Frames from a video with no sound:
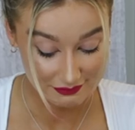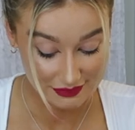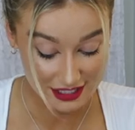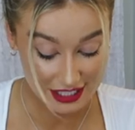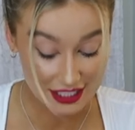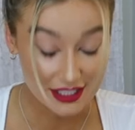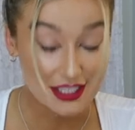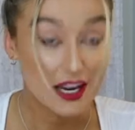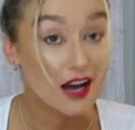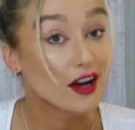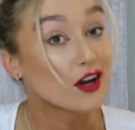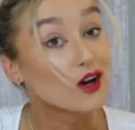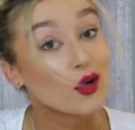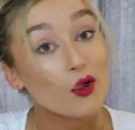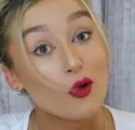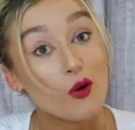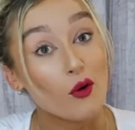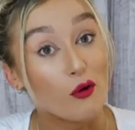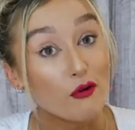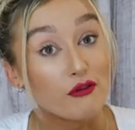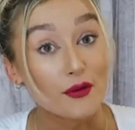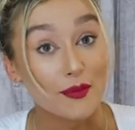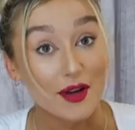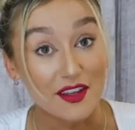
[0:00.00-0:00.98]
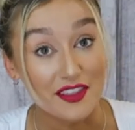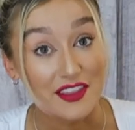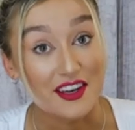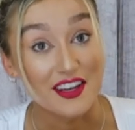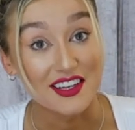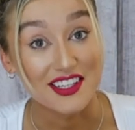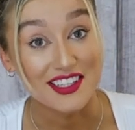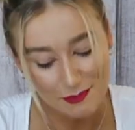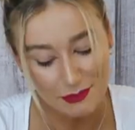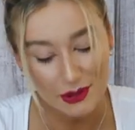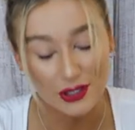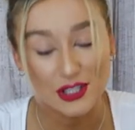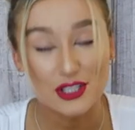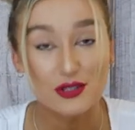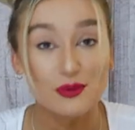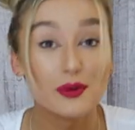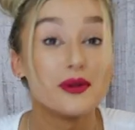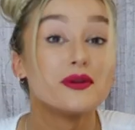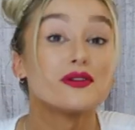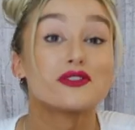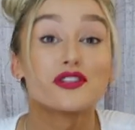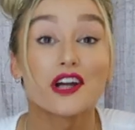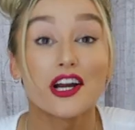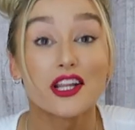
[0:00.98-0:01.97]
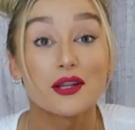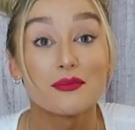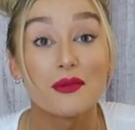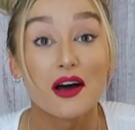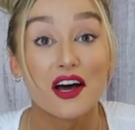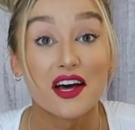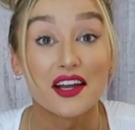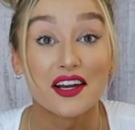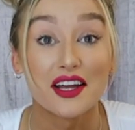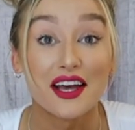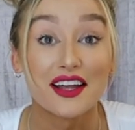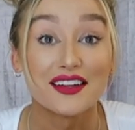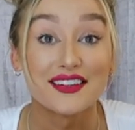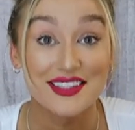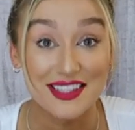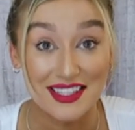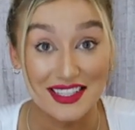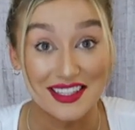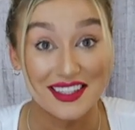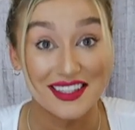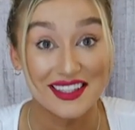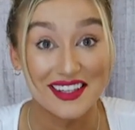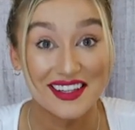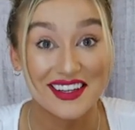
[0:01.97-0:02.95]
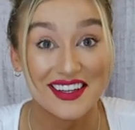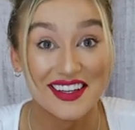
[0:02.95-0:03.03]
did not go over my thighs. But we will try them on and see.